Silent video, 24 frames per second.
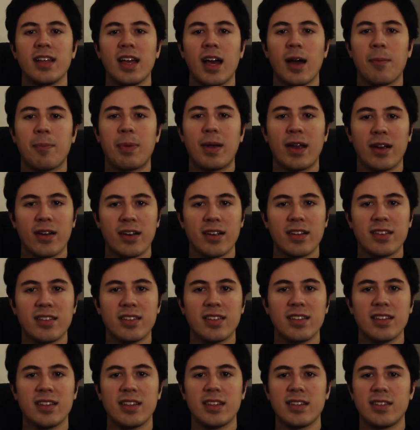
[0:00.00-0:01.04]

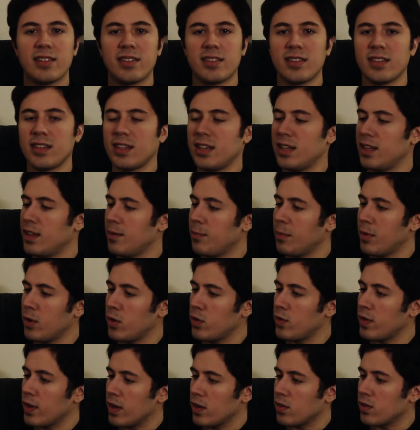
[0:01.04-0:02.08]
appearances in the
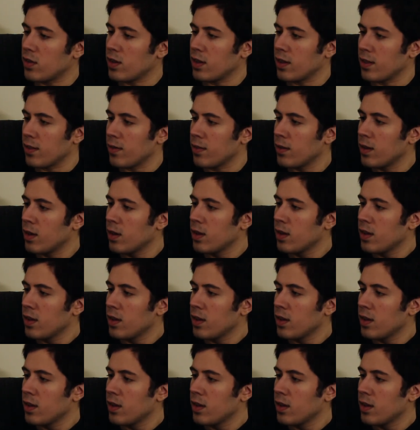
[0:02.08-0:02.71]
movies, and